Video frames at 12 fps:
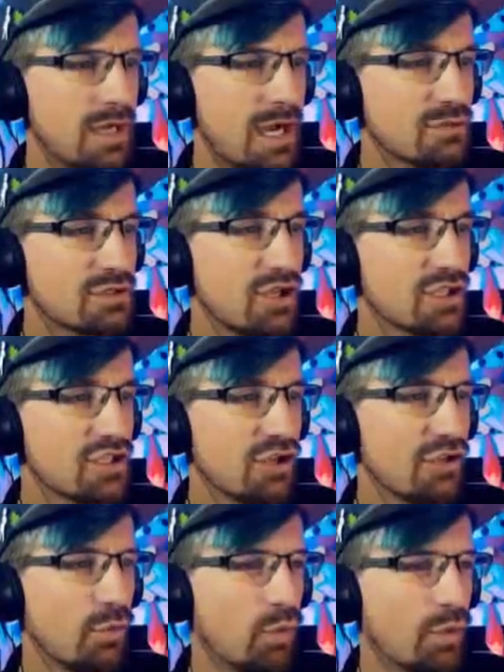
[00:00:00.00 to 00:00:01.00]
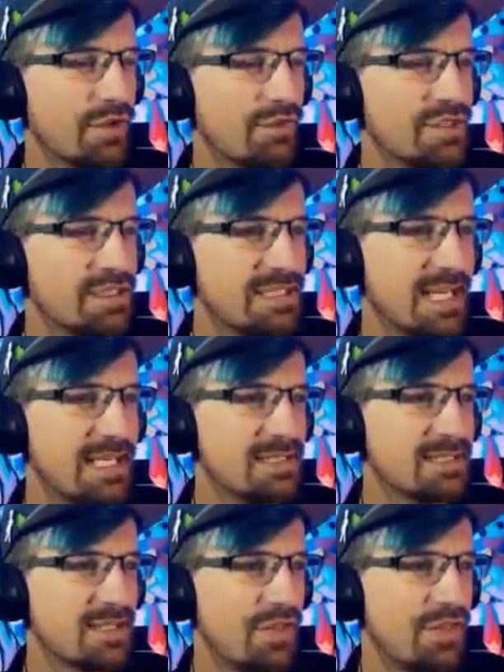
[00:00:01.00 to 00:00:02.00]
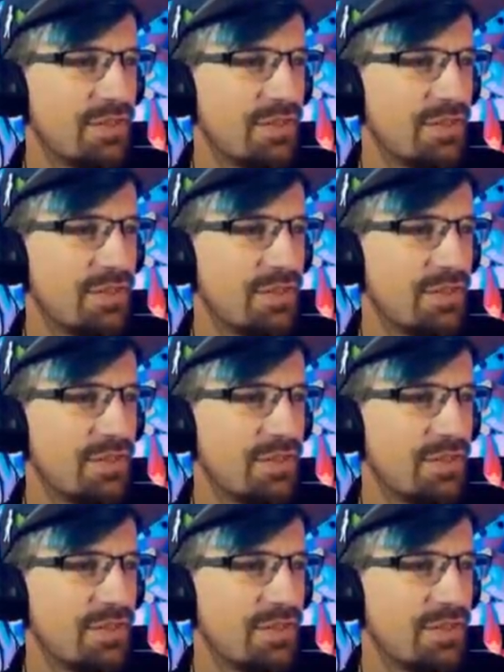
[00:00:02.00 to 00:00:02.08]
I was lost on the water for days, and